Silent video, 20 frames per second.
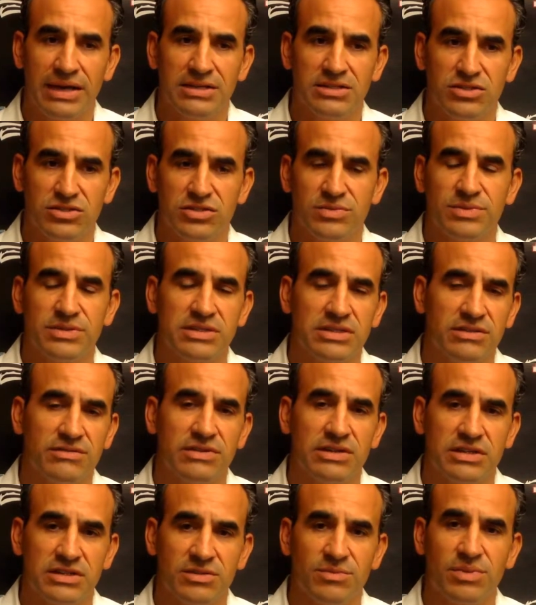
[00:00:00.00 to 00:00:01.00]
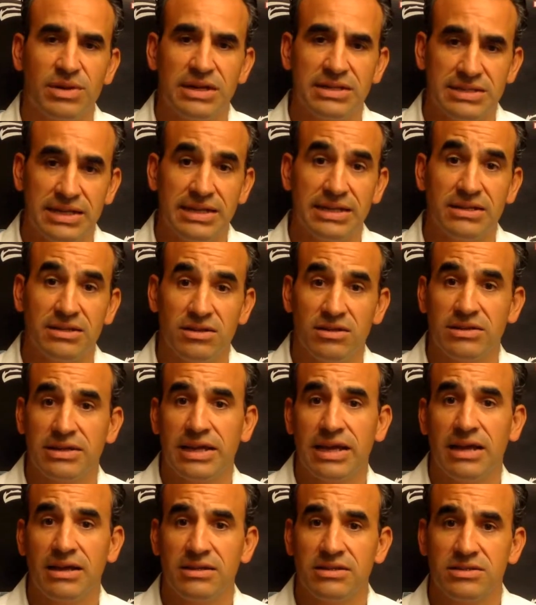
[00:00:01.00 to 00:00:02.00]
Azusa Pacific is a place I need to look
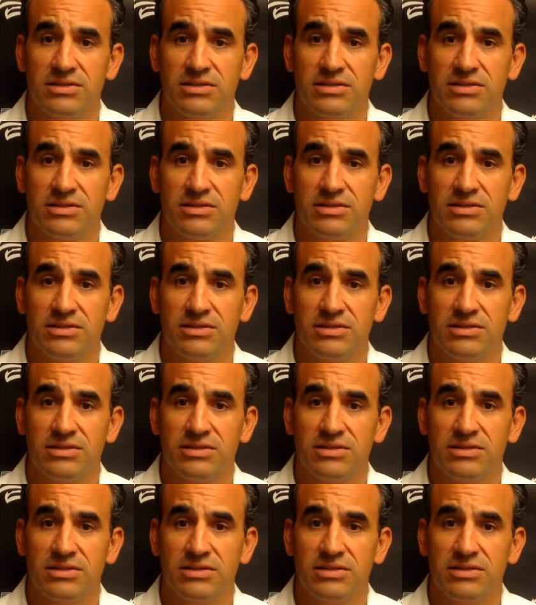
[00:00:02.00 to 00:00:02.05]
at,